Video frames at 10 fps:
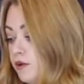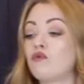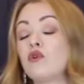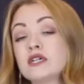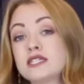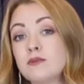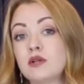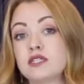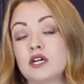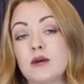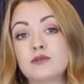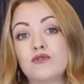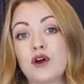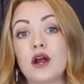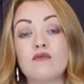For simple syrups,
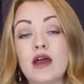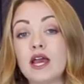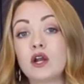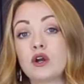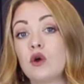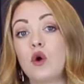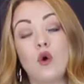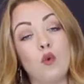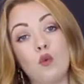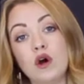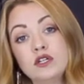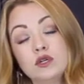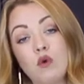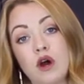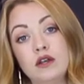for a regular one
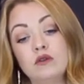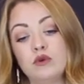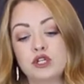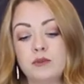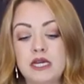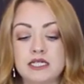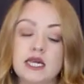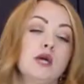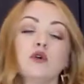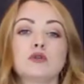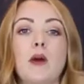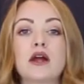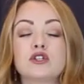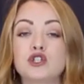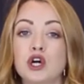to one, which means equals
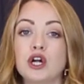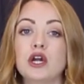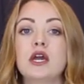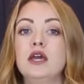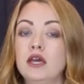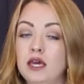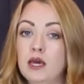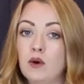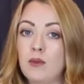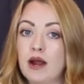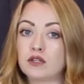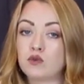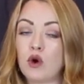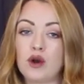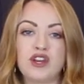parts sugar, equal parts
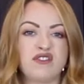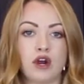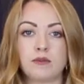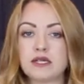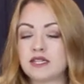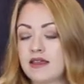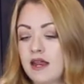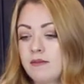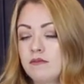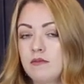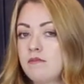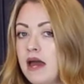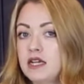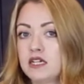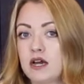water, and you've heard me say that
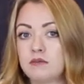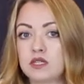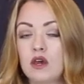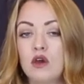many times.